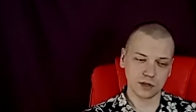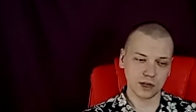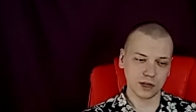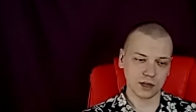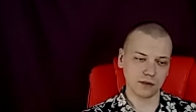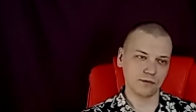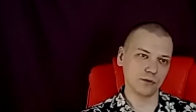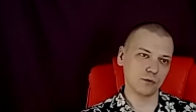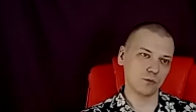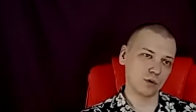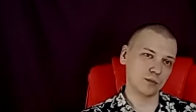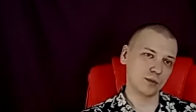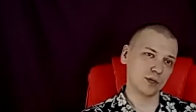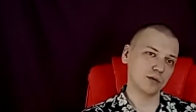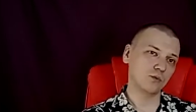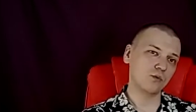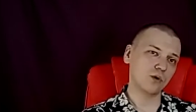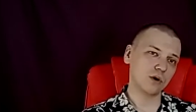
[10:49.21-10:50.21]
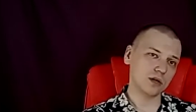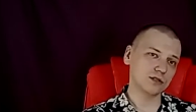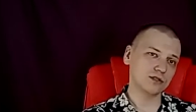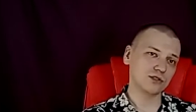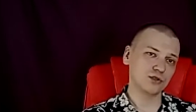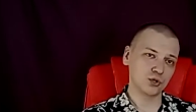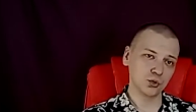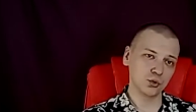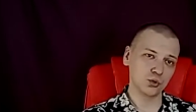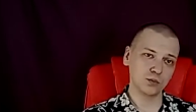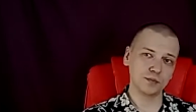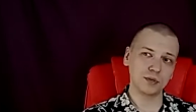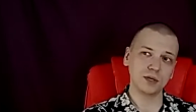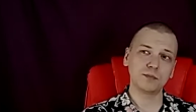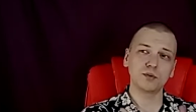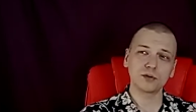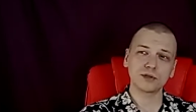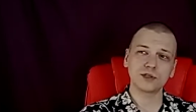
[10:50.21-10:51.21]
Like if a woman wants to be
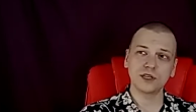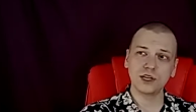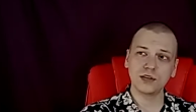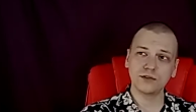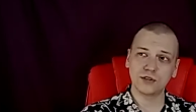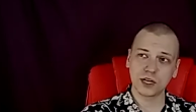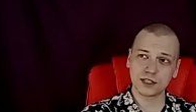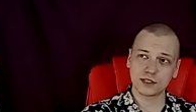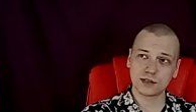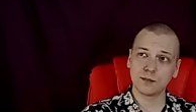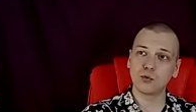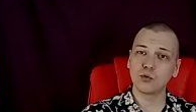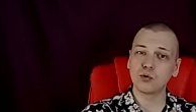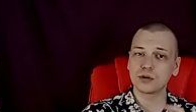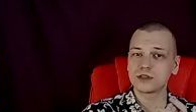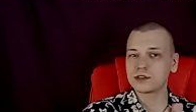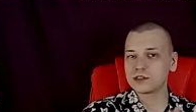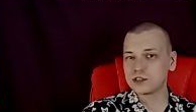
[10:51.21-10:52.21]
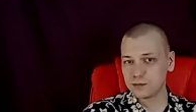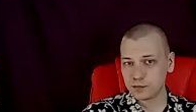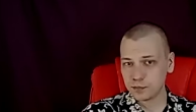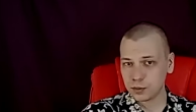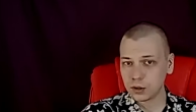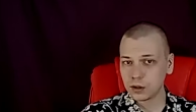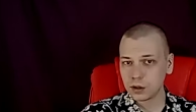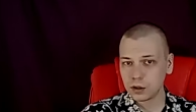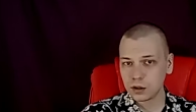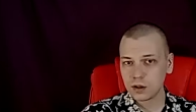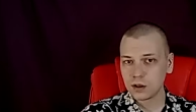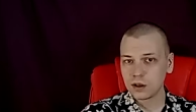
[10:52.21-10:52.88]
perceived as a more simple,